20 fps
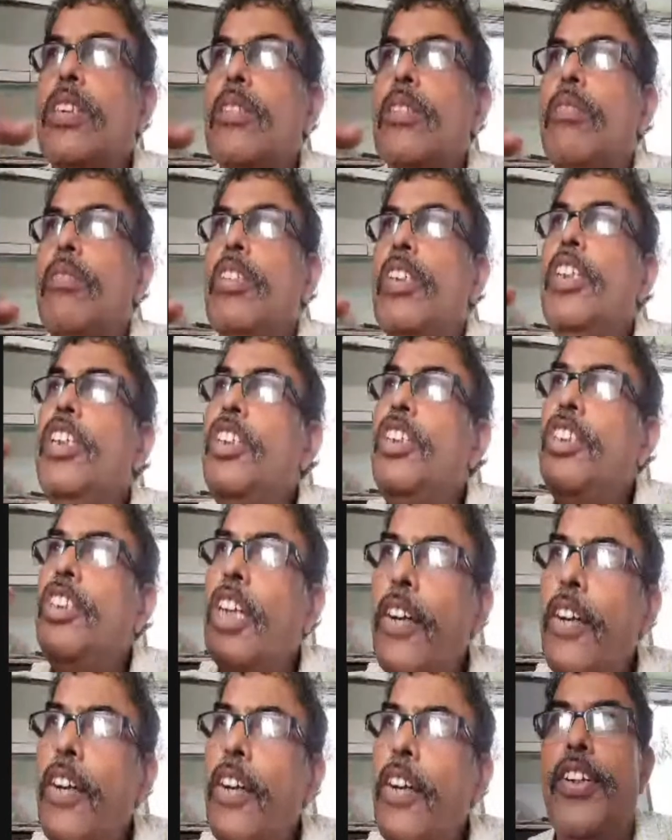
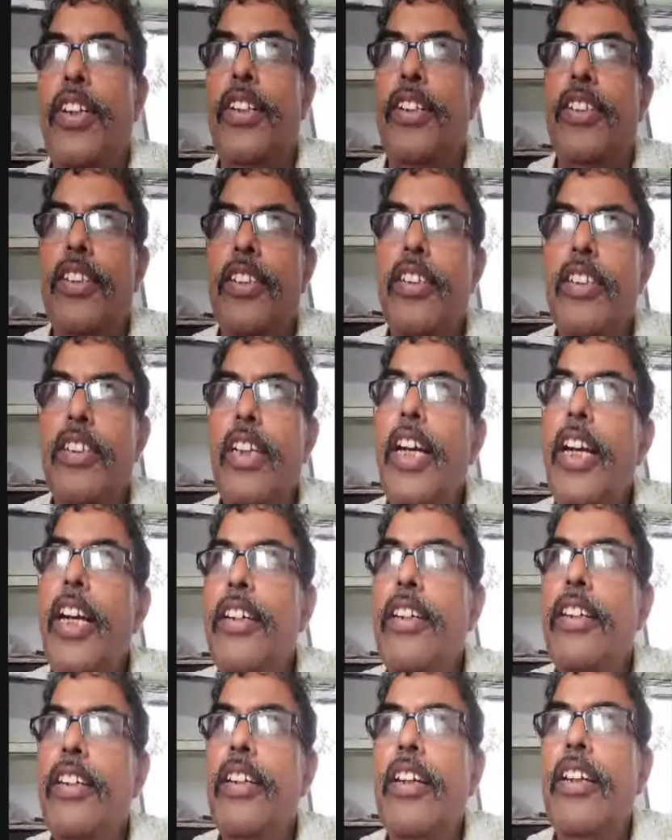interpreted
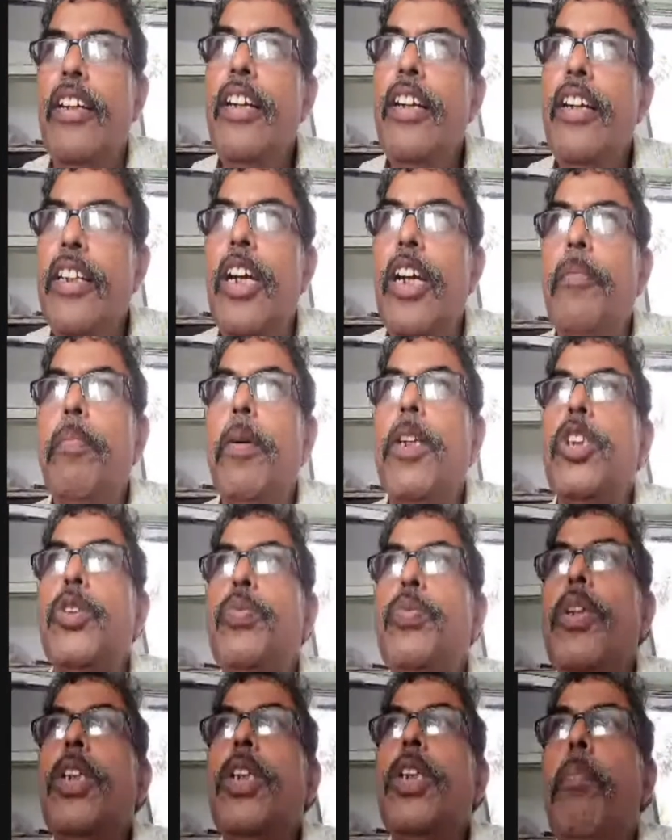in Indian
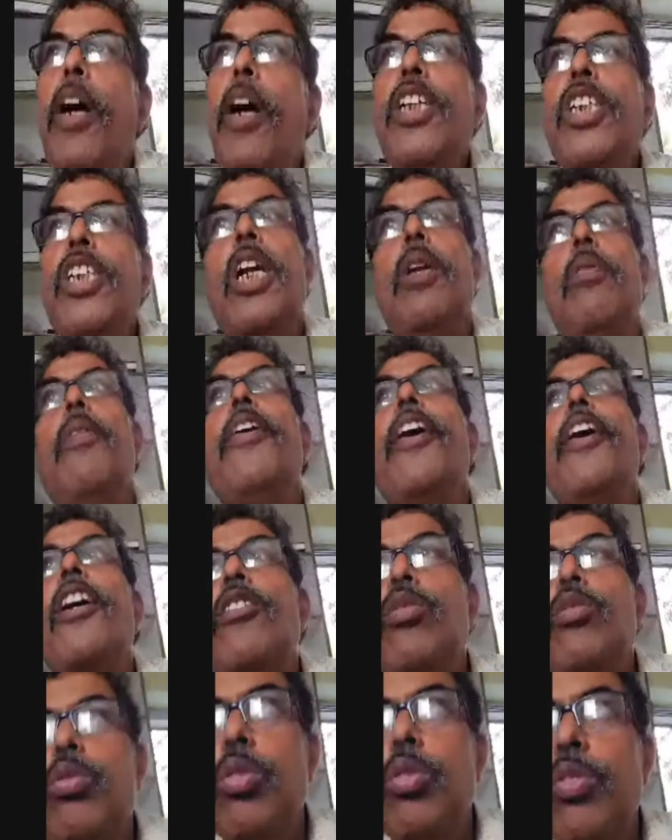perspective by Swami Vivekananda.
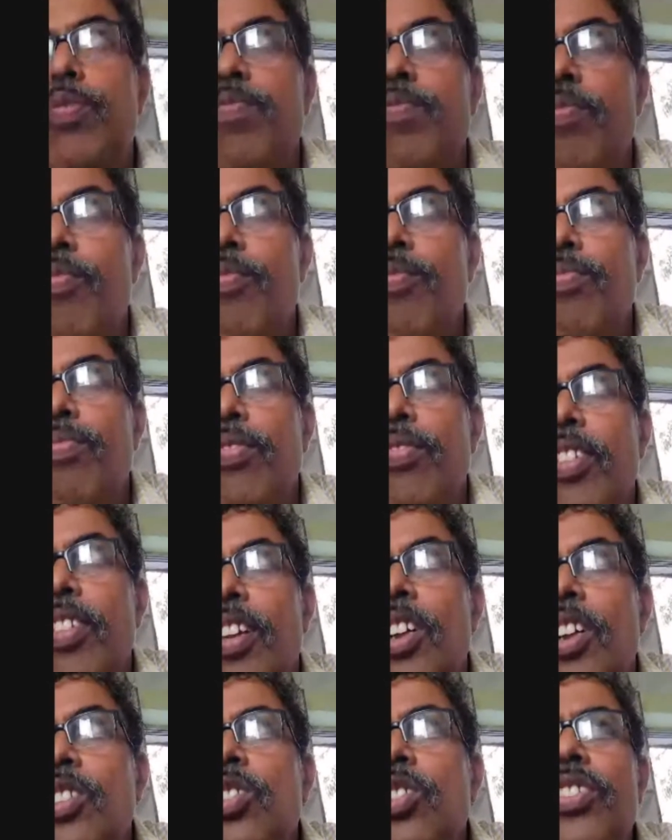
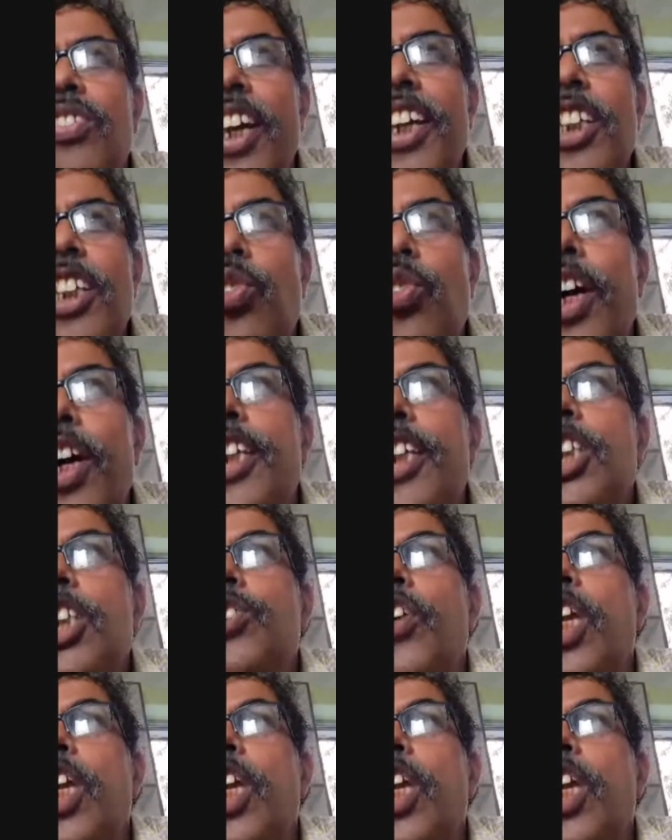So that is why it is very